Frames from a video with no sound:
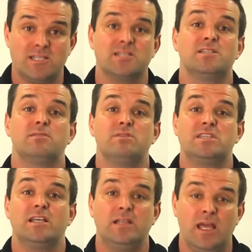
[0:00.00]
this is the
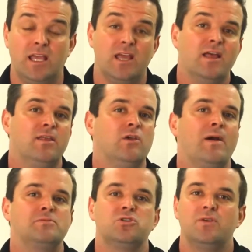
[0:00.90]
missing link that you
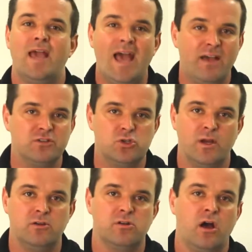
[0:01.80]
absolutely have to
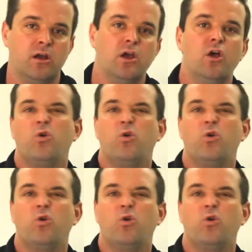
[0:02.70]
train your dog,